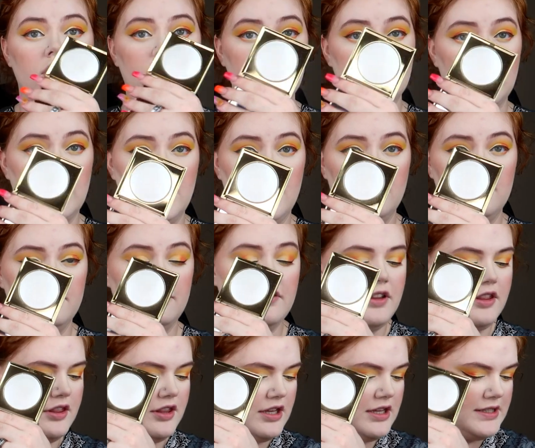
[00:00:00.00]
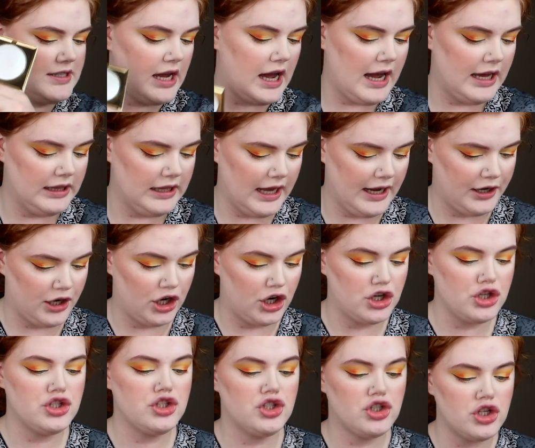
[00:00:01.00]
Love this
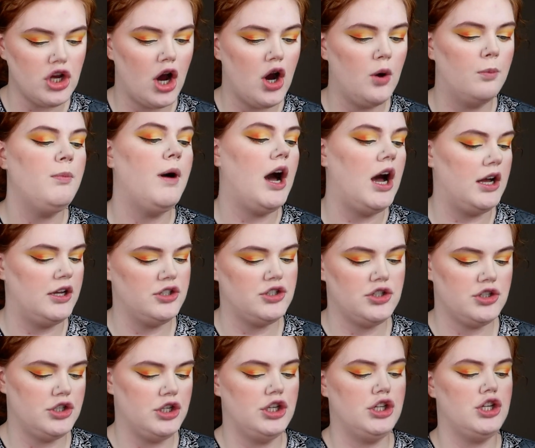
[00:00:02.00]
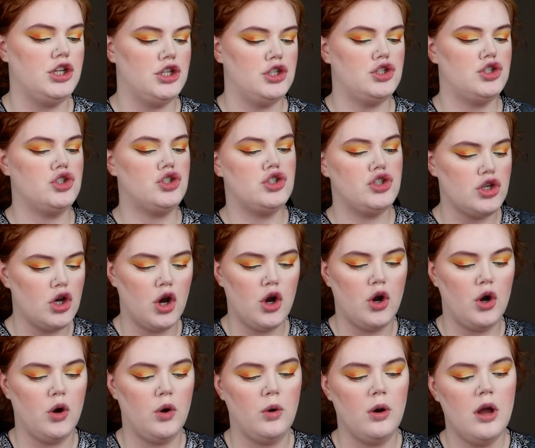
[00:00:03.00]
highlighter so much. It is
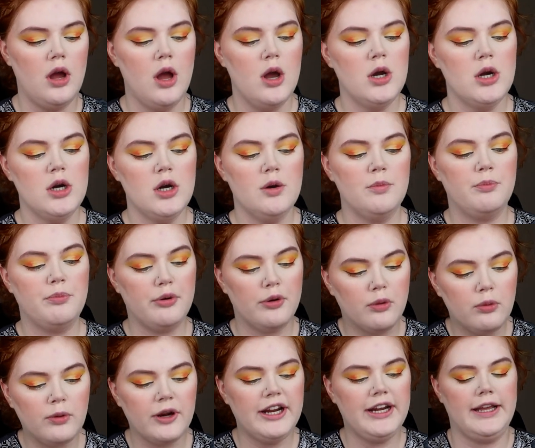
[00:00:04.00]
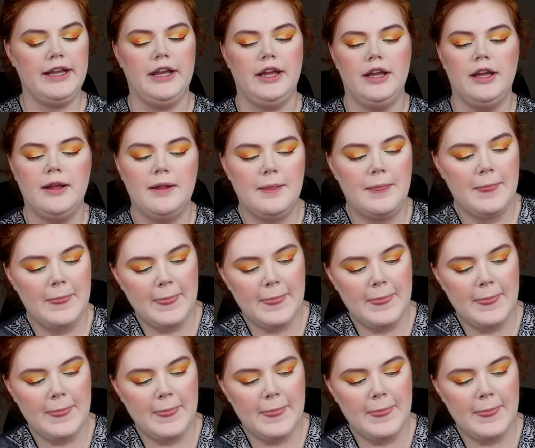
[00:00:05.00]
so pretty.